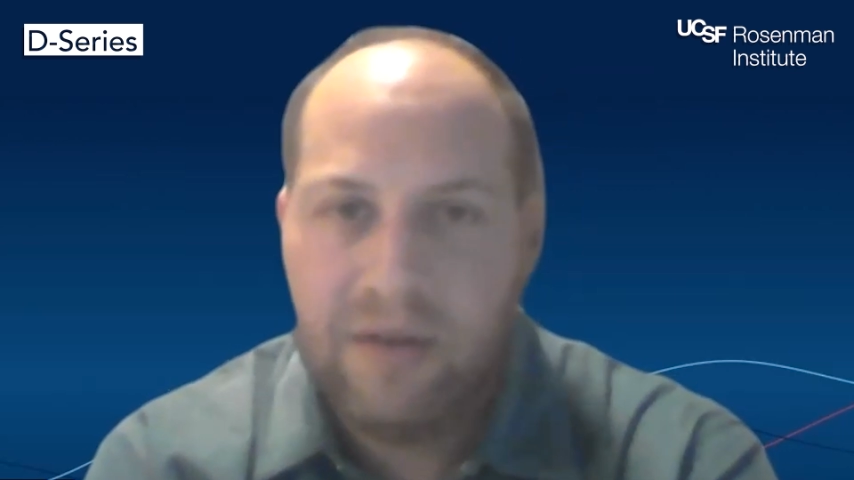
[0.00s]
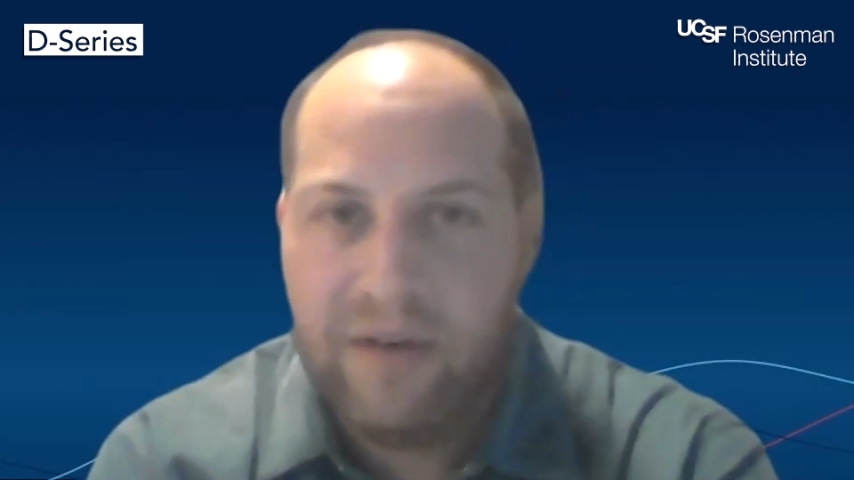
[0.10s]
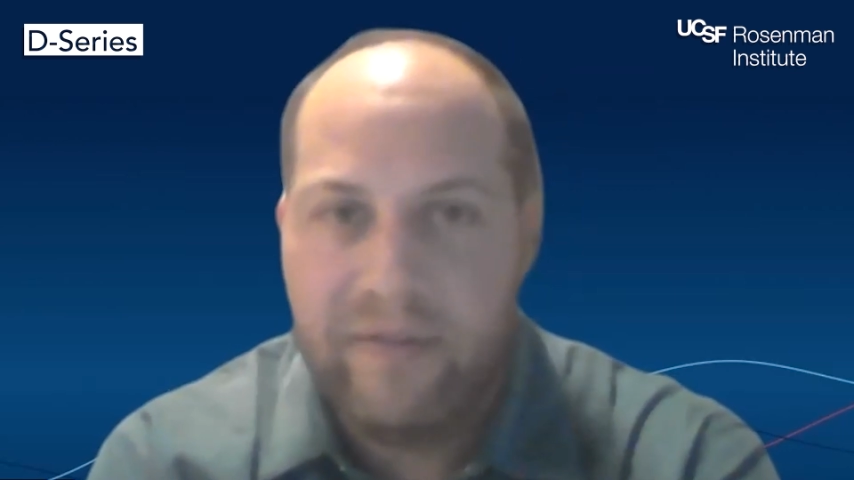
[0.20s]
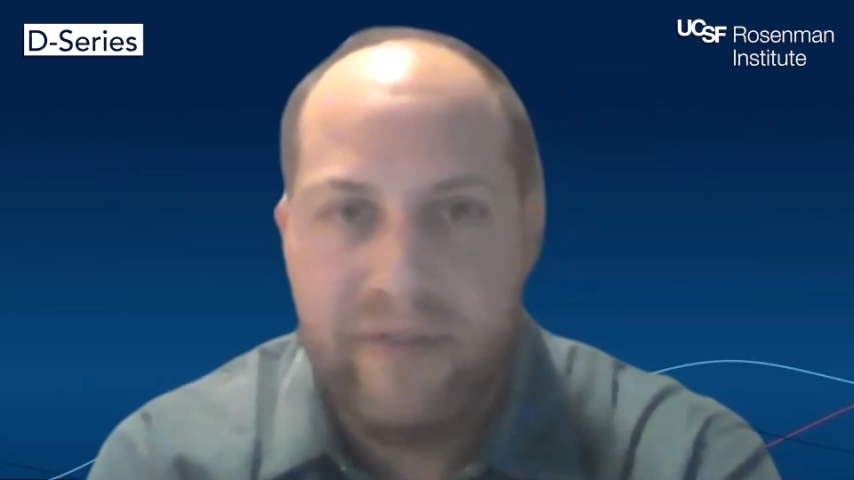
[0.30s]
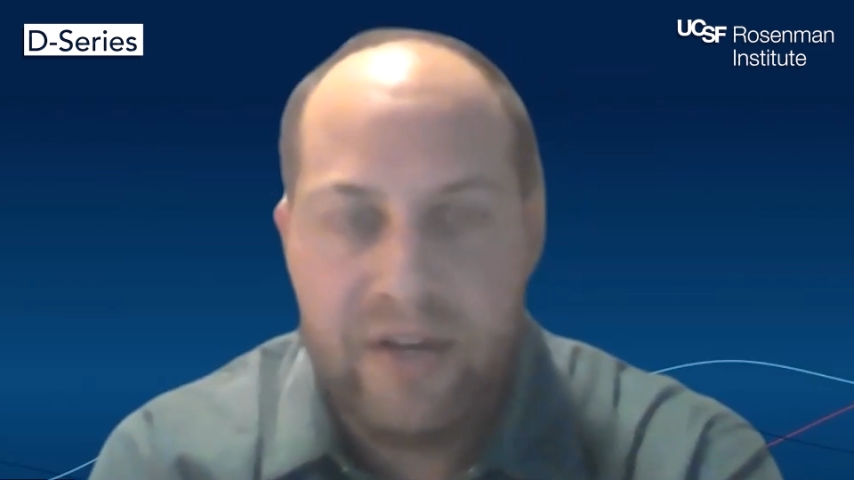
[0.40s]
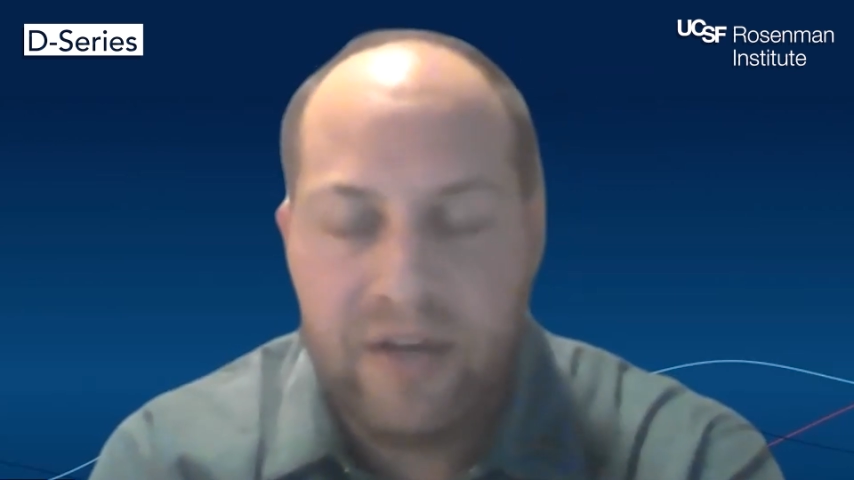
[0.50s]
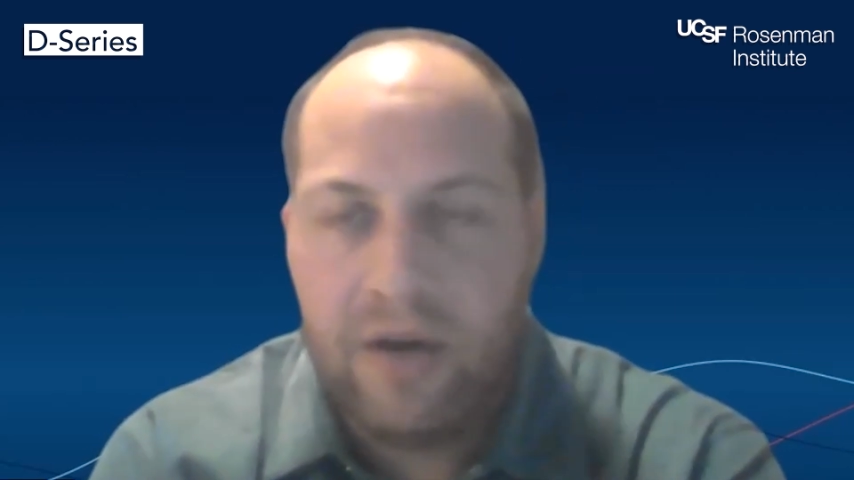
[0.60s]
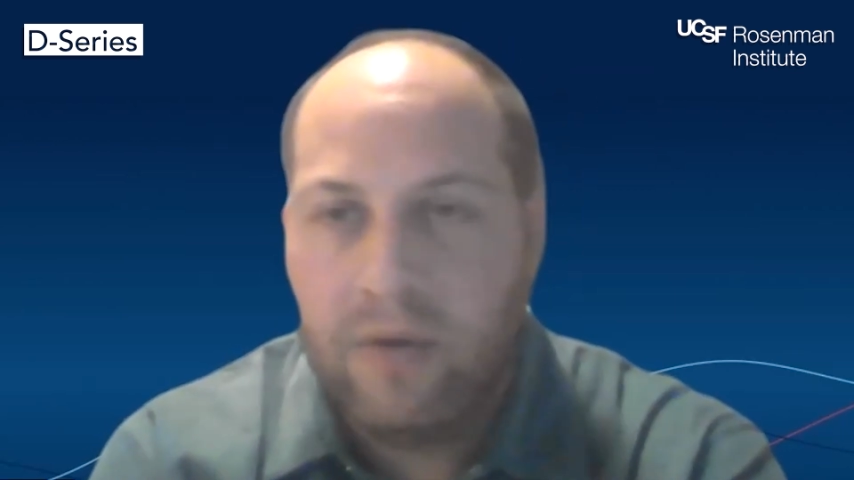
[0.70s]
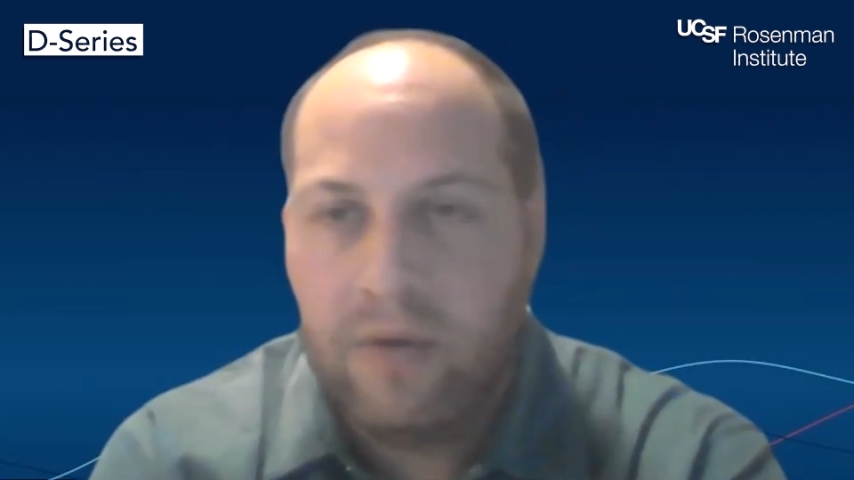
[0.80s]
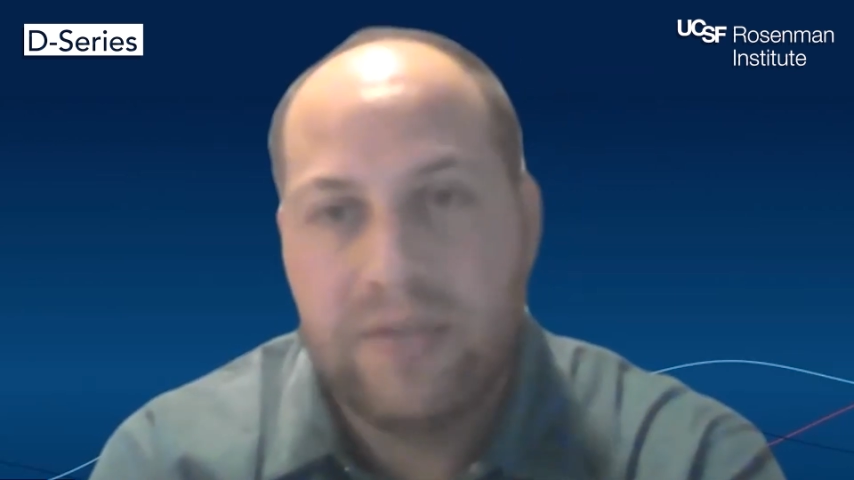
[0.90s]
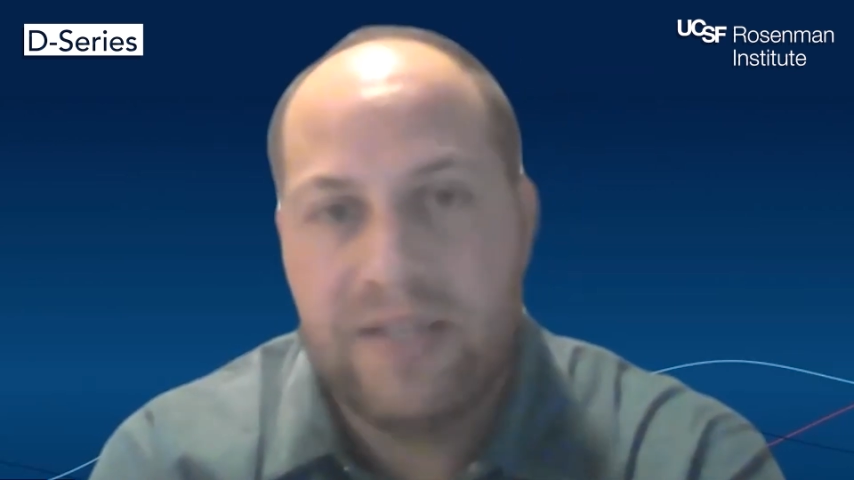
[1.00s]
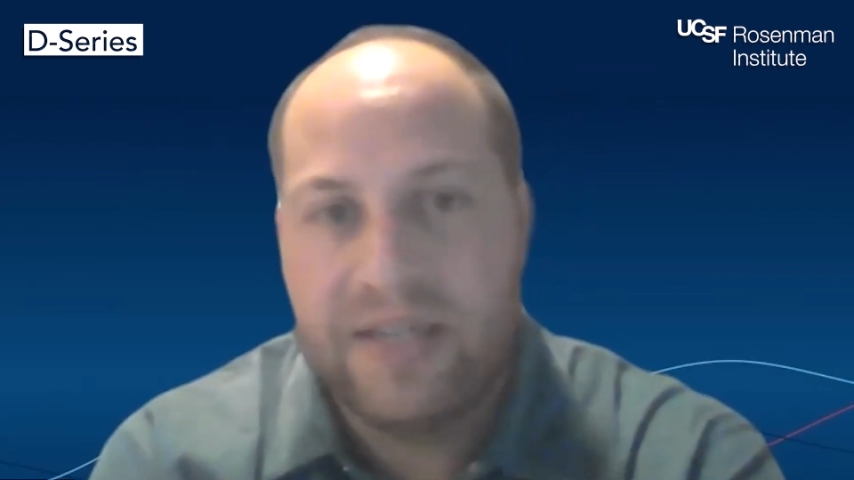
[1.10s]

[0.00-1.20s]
of a video to the